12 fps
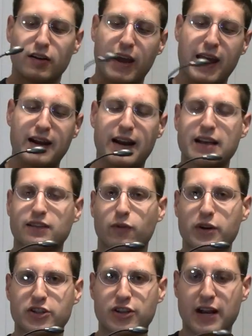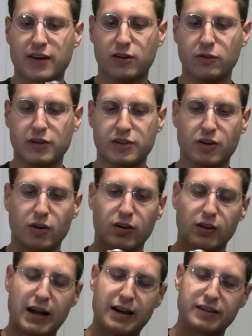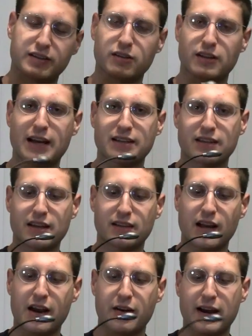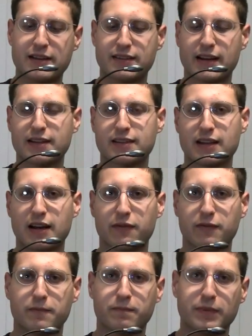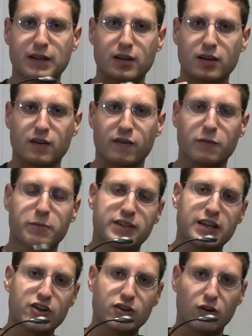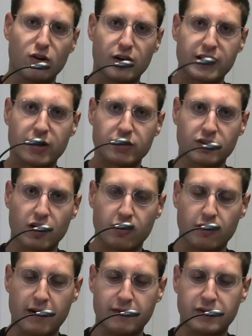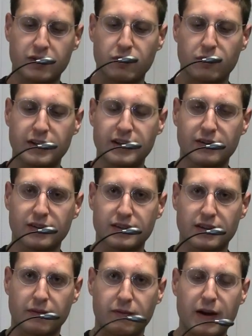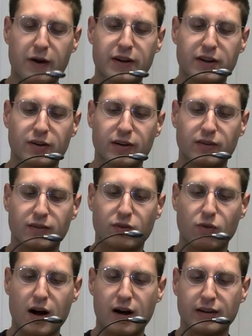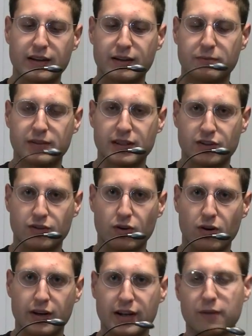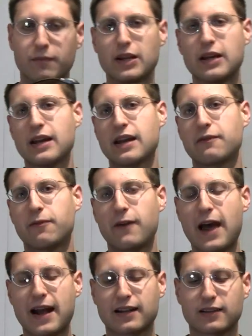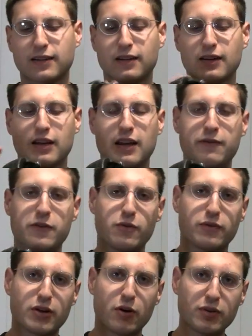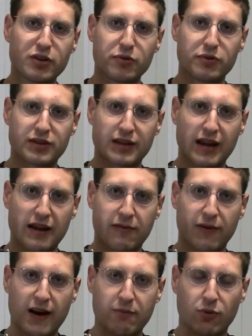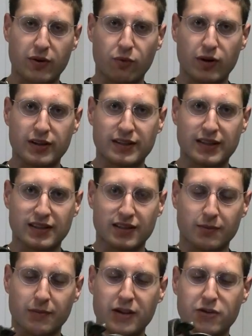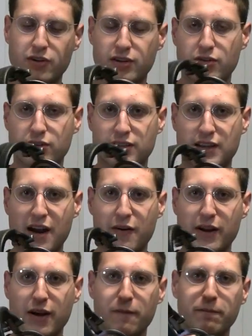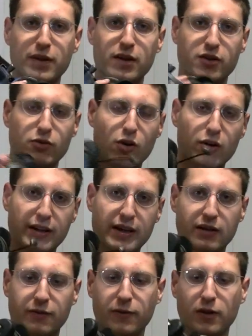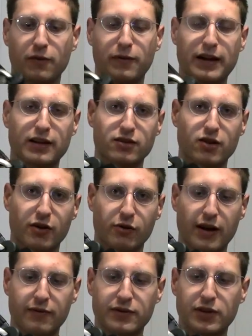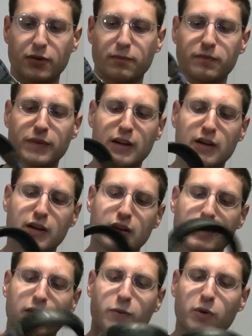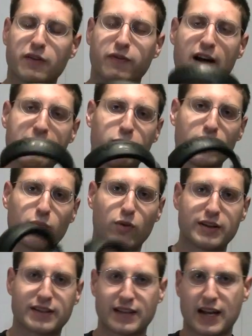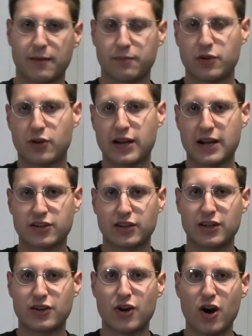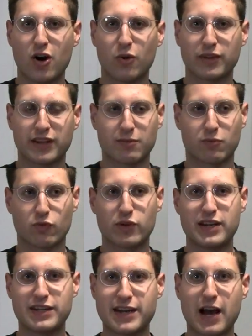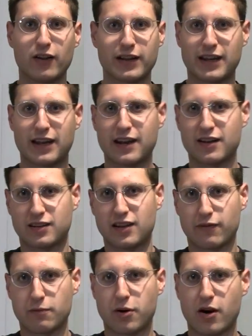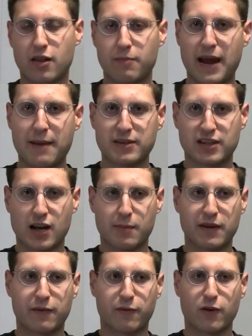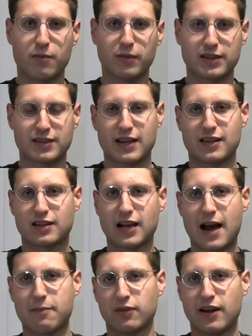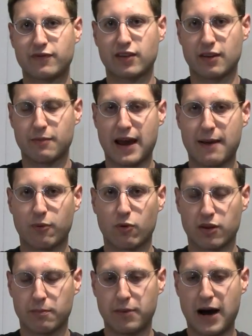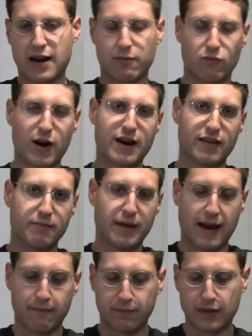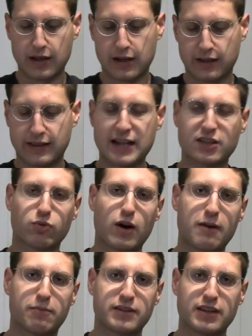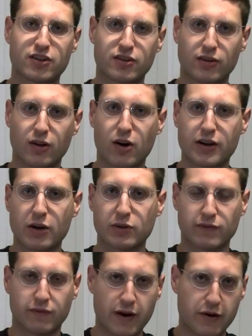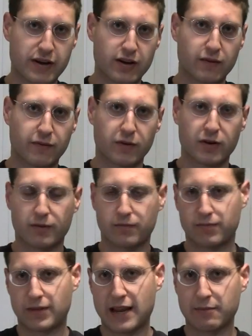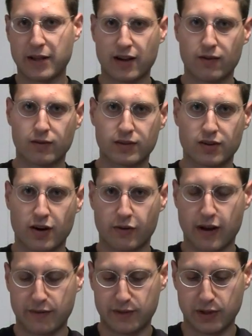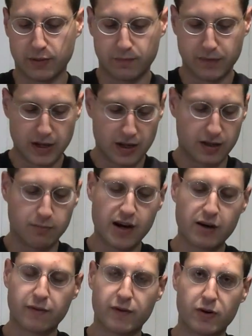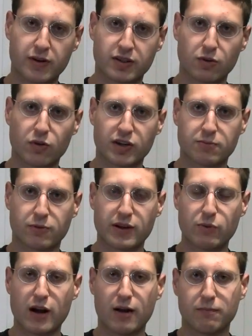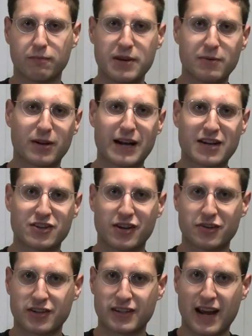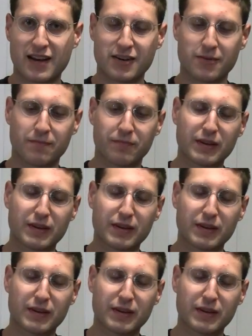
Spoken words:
and it has voice chat included, so it allowed us to test the entire headset itself. For positional audio, StarCraft 2 yields very good quality positional audio. In fact, if you don't use a 5.1 system and you just use stereo, you aren't getting the full effect of StarCraft 2. With a 5.1 setup, you can actually know that the Marine yelling in a different part of the map is coming from, let's say, the top left of the map or the bottom right of the map. That's why positional audio is very good for a game like StarCraft 2. The microphone also works pretty well. People can actually understand you.